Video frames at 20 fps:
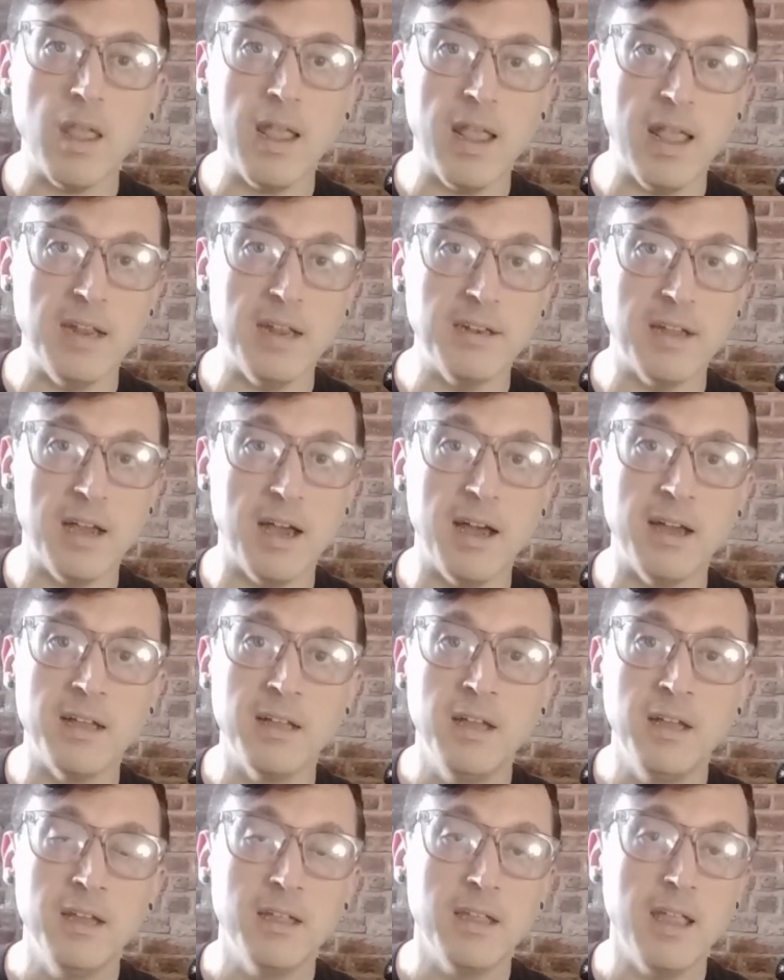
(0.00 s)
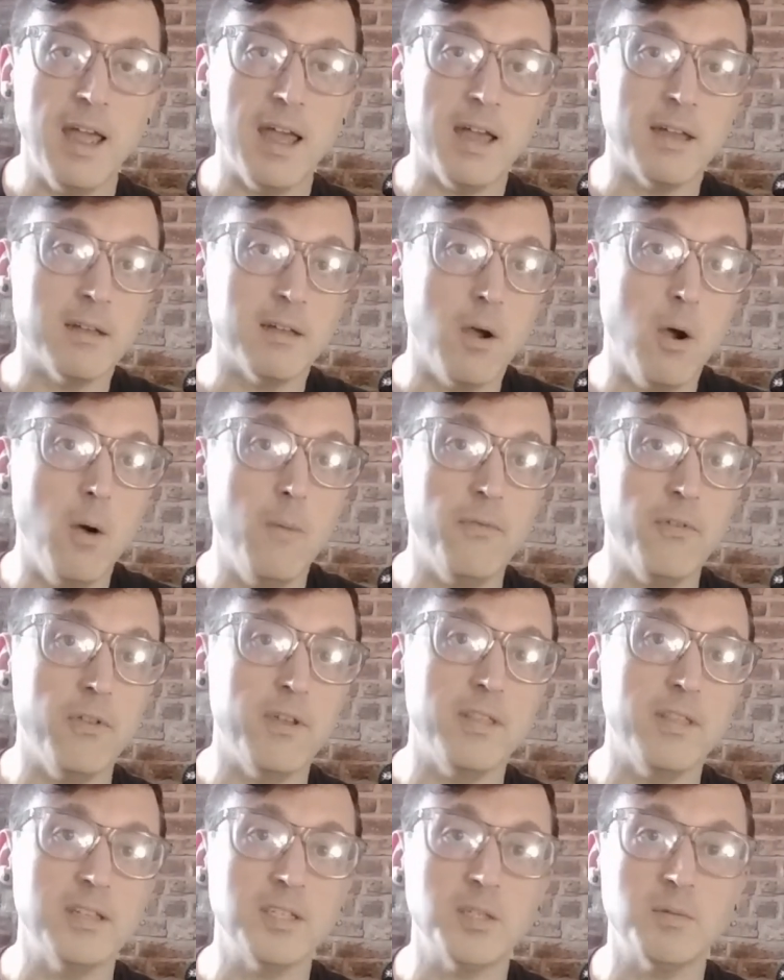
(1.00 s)
And yeah,
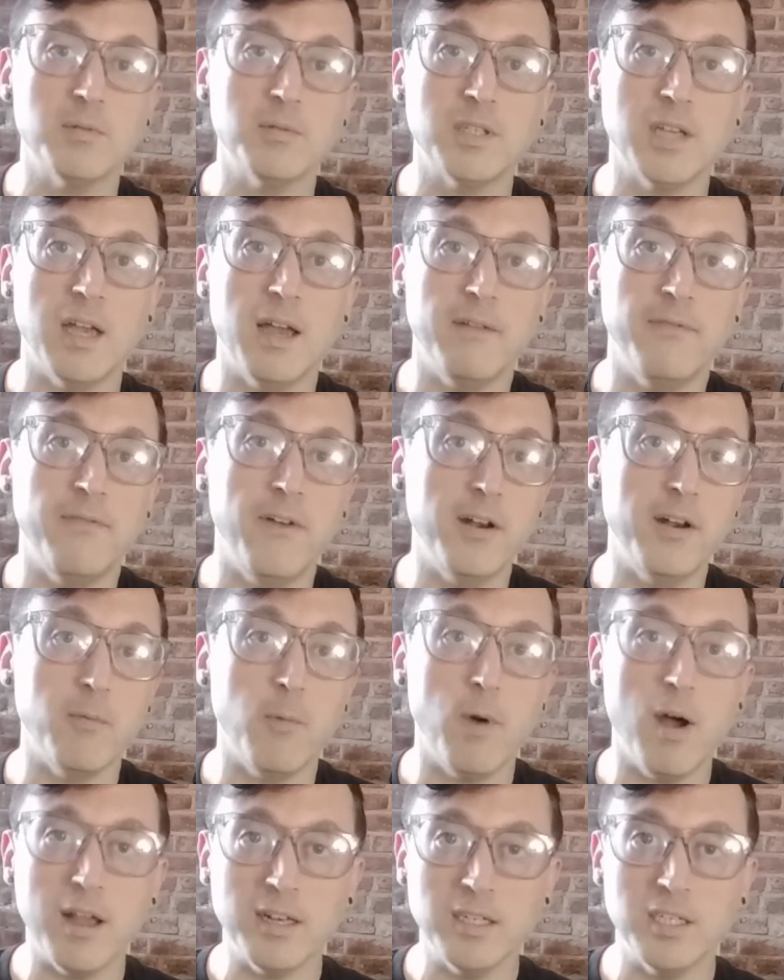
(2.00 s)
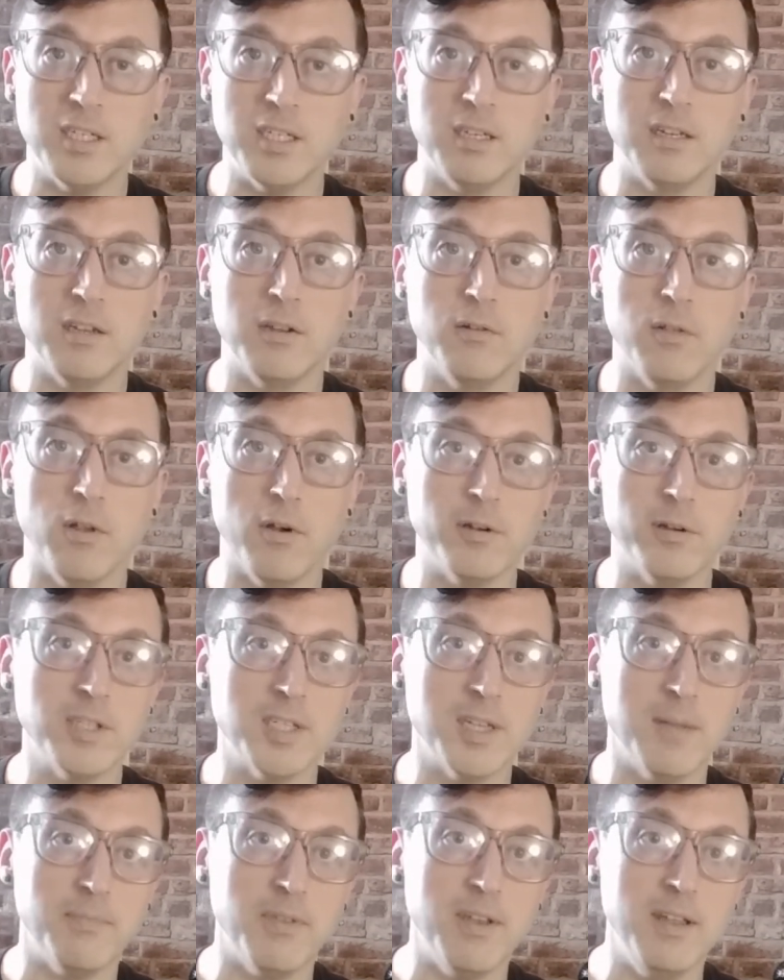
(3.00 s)
hopefully this was fun to watch and you
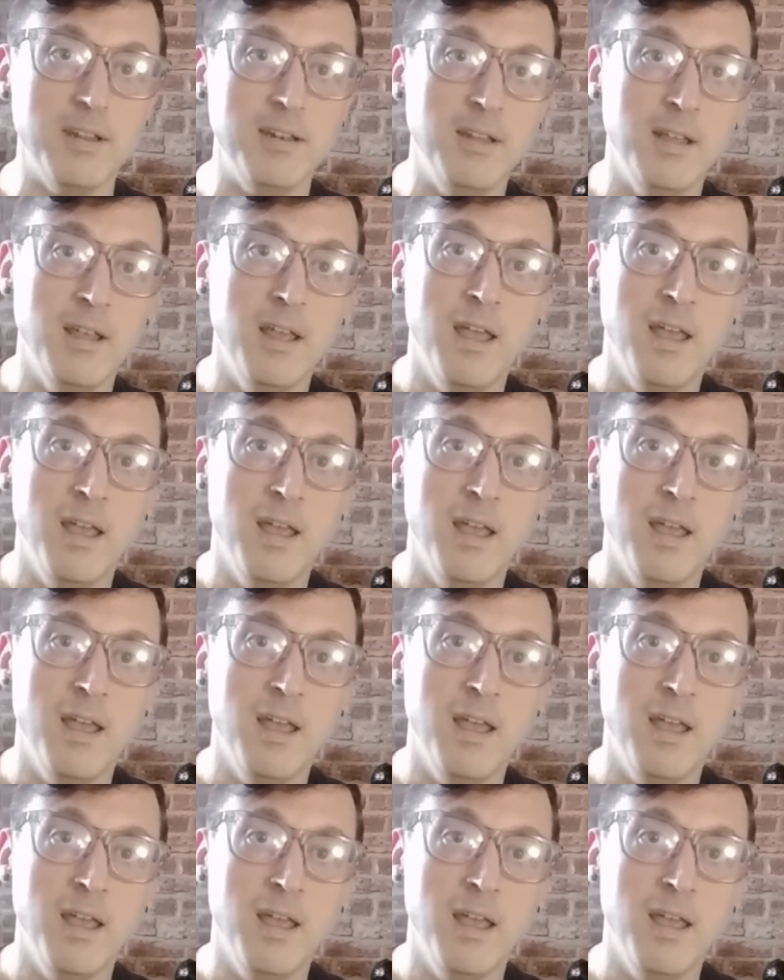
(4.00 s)
learned something.